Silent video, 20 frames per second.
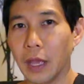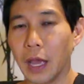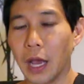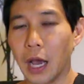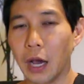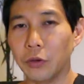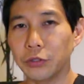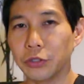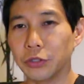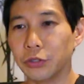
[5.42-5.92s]

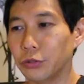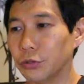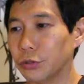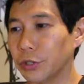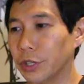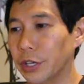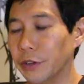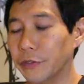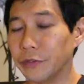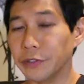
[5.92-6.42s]
I wanted to
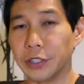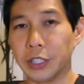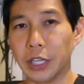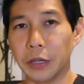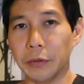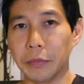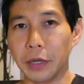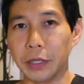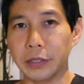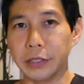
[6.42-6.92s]
give
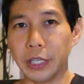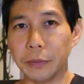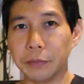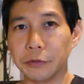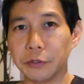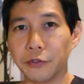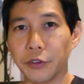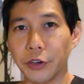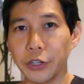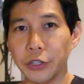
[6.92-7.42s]
some
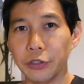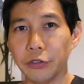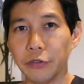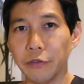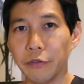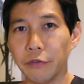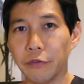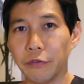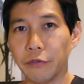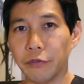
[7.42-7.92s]
tips for you
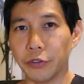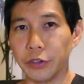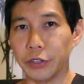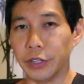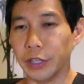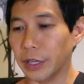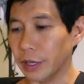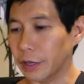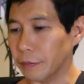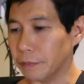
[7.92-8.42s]
for
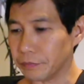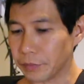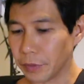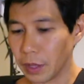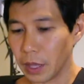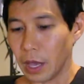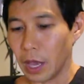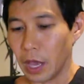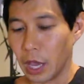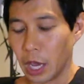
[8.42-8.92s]
the
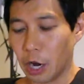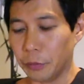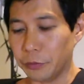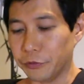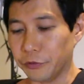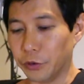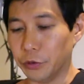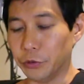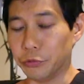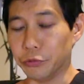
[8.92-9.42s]
help
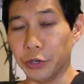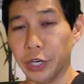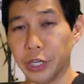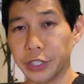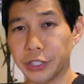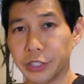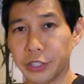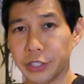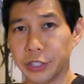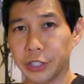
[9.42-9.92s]
for
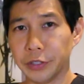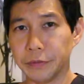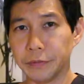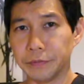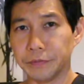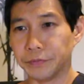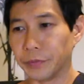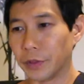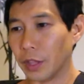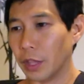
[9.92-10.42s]
wrist
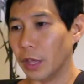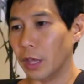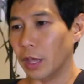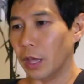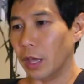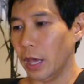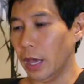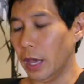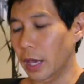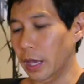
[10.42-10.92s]

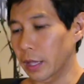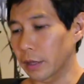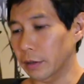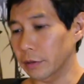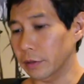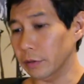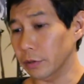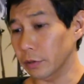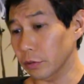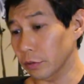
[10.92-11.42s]

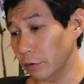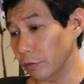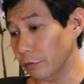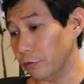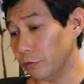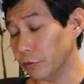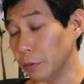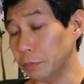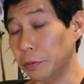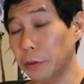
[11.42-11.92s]
and
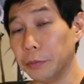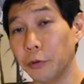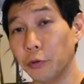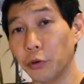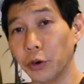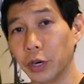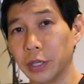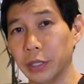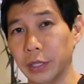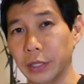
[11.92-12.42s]
for the people
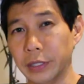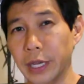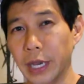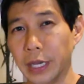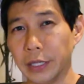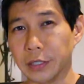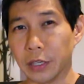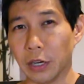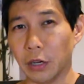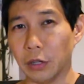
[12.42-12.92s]
working the
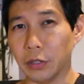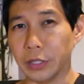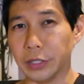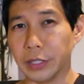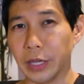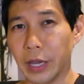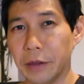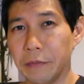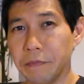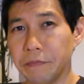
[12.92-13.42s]
desk all the
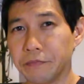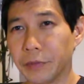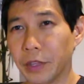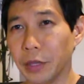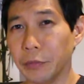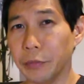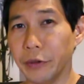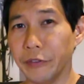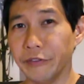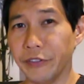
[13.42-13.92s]
time.
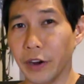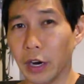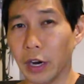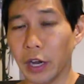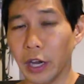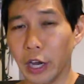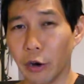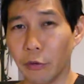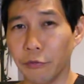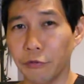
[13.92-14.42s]
They'll be
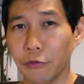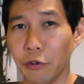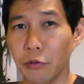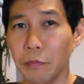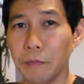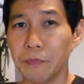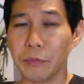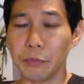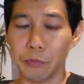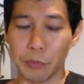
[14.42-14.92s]
very
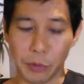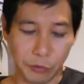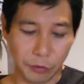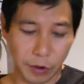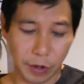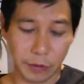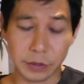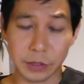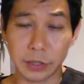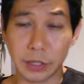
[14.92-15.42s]
helpful. People
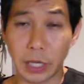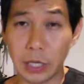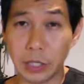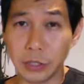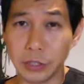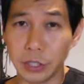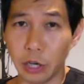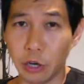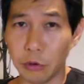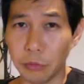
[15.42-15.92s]
have
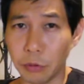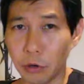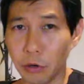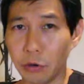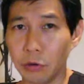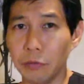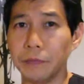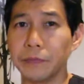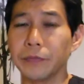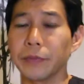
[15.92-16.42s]
tennis
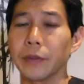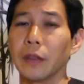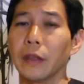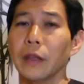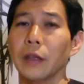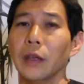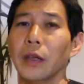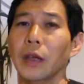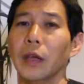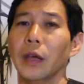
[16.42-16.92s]
elbow,
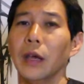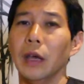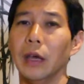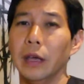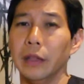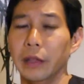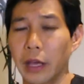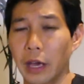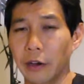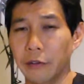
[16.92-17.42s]

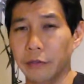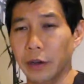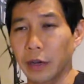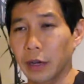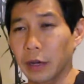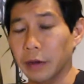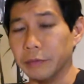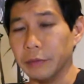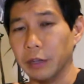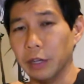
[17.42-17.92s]
they have
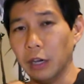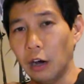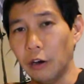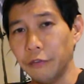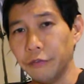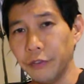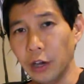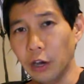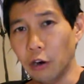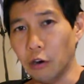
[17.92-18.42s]
a
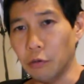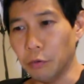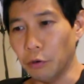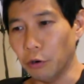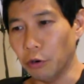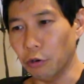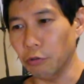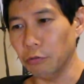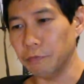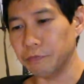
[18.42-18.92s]
golf
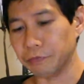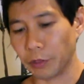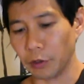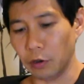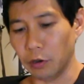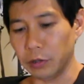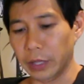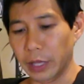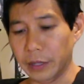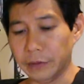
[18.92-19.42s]
elbow,
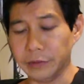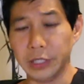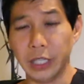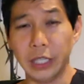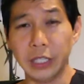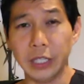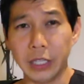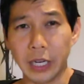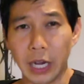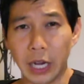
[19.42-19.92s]
or
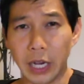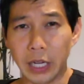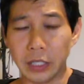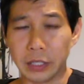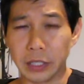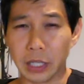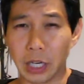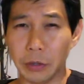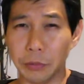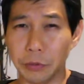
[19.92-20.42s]

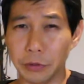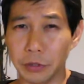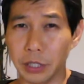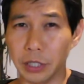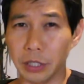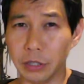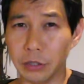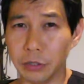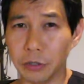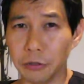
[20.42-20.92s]
tendonitis, carpal
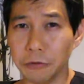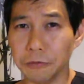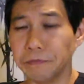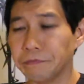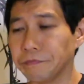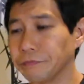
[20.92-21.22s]
tunnel,